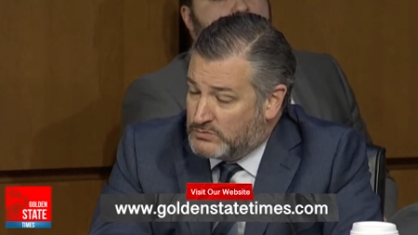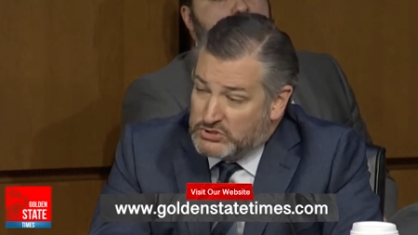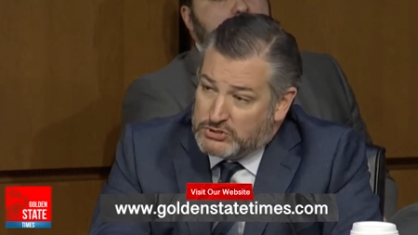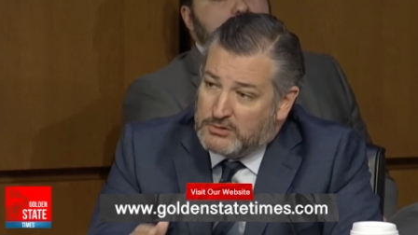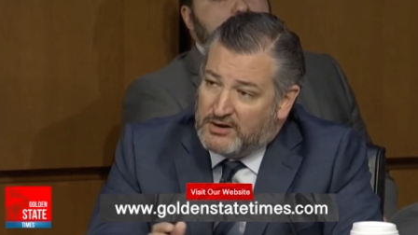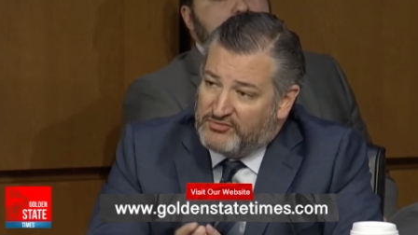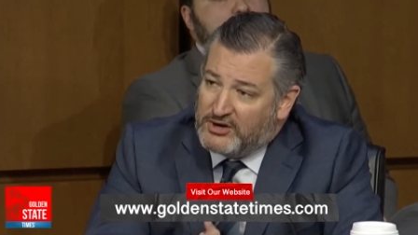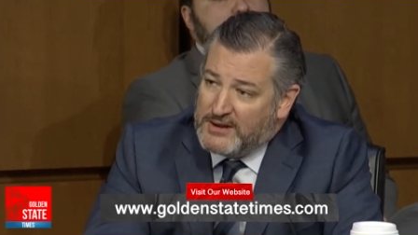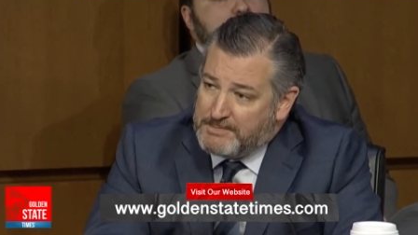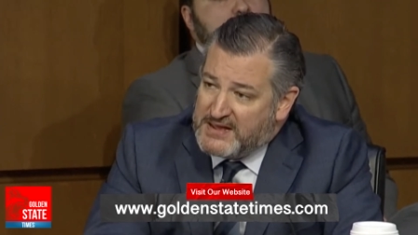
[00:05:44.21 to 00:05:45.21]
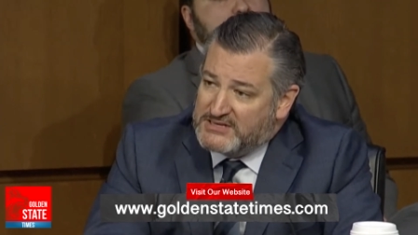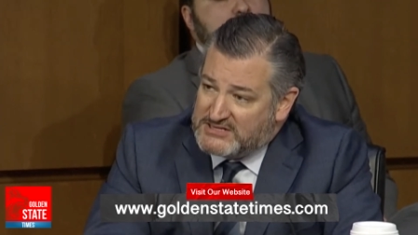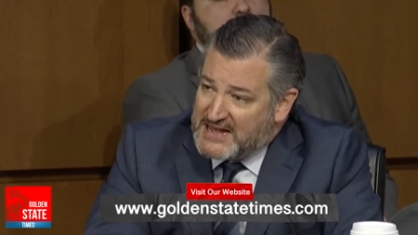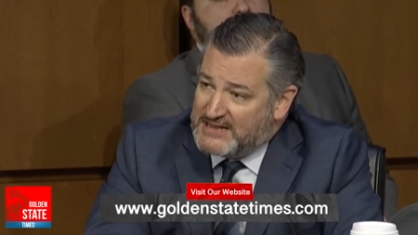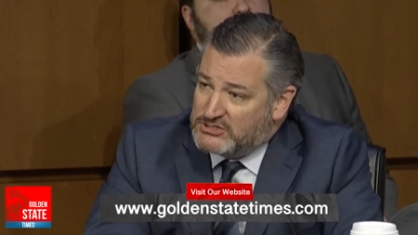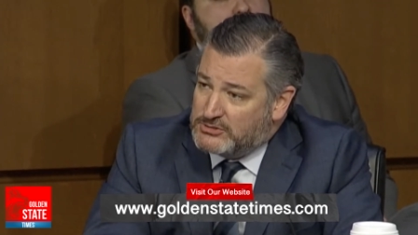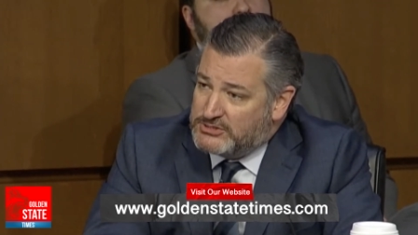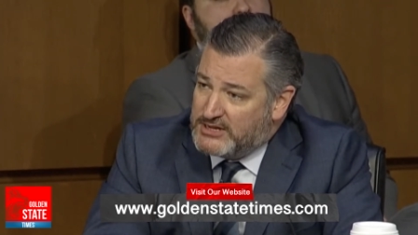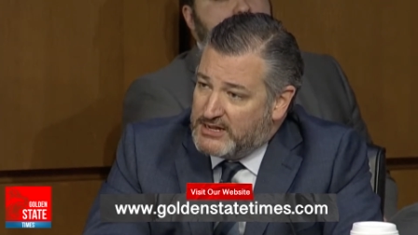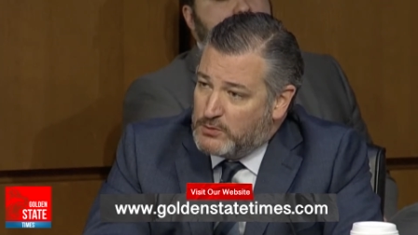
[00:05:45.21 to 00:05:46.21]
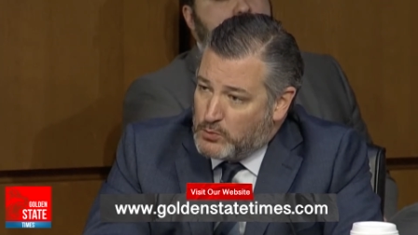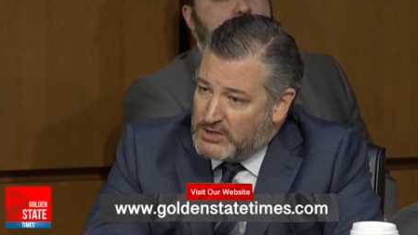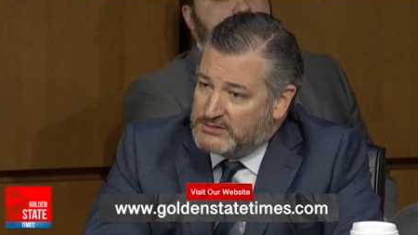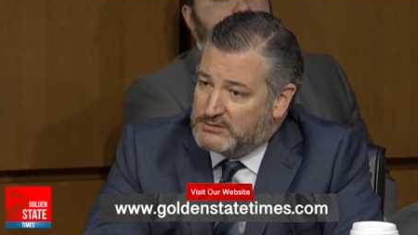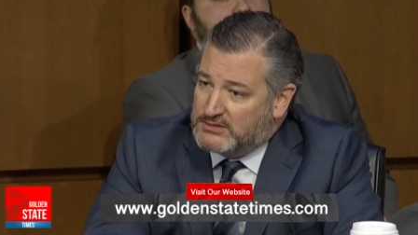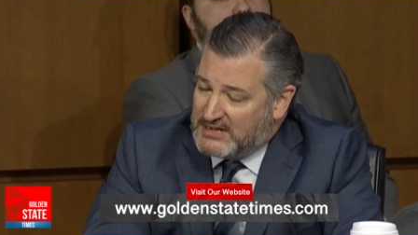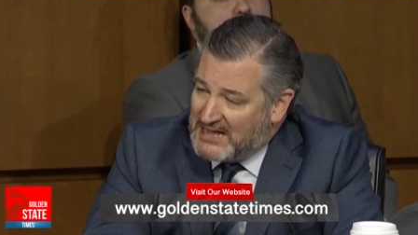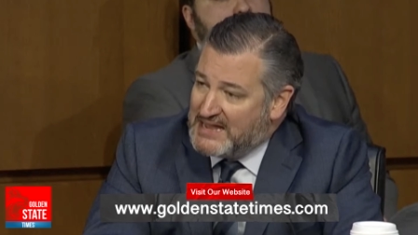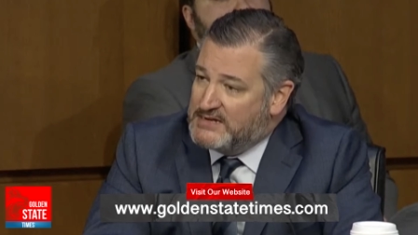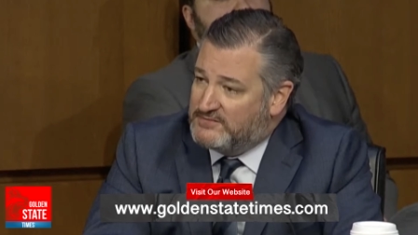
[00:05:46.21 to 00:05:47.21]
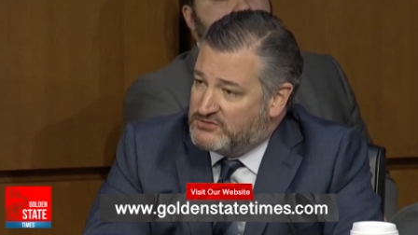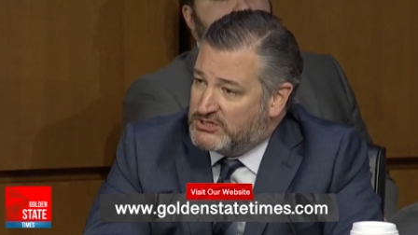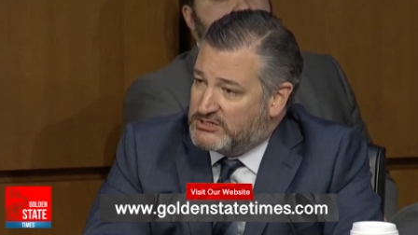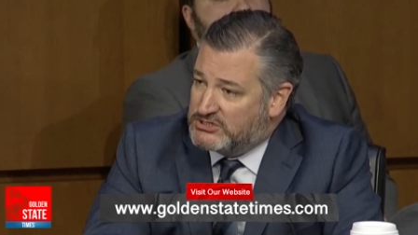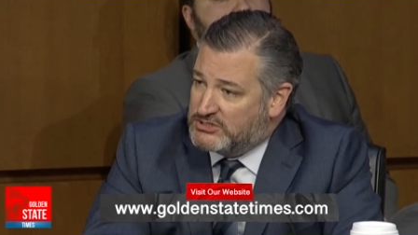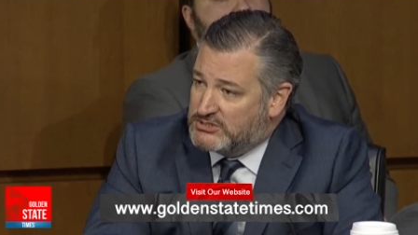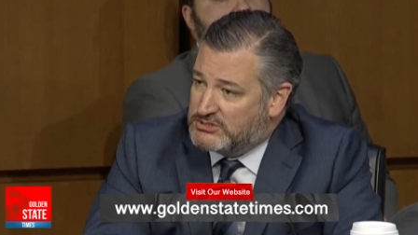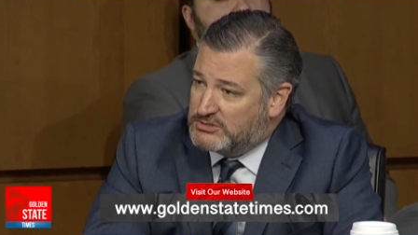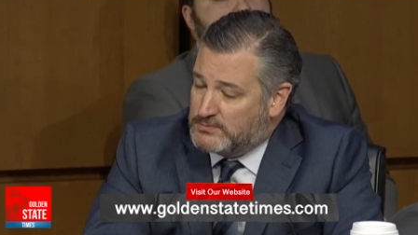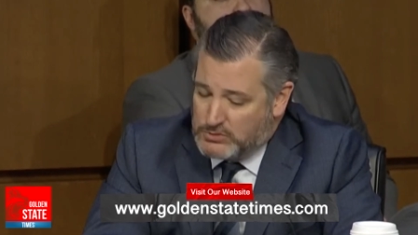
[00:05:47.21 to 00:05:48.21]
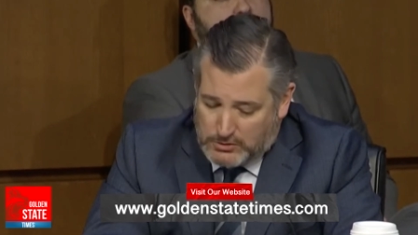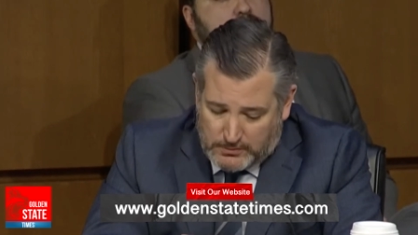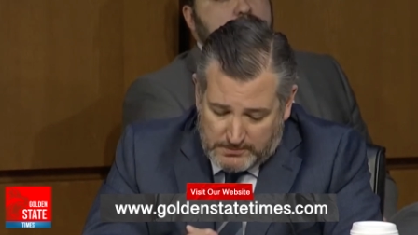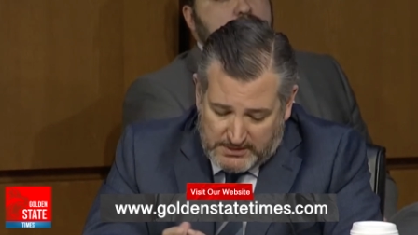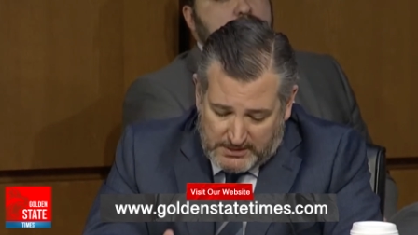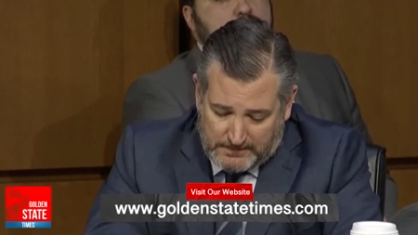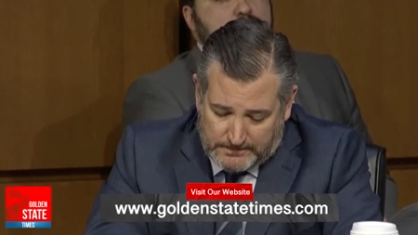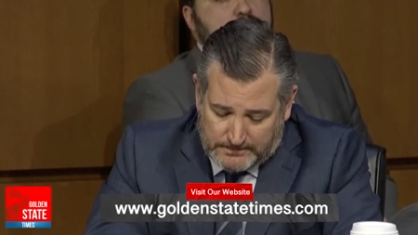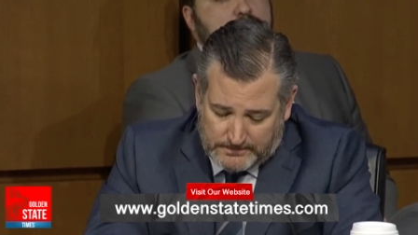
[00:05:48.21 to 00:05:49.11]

to do our very best to ascertain what kind of justice you would be.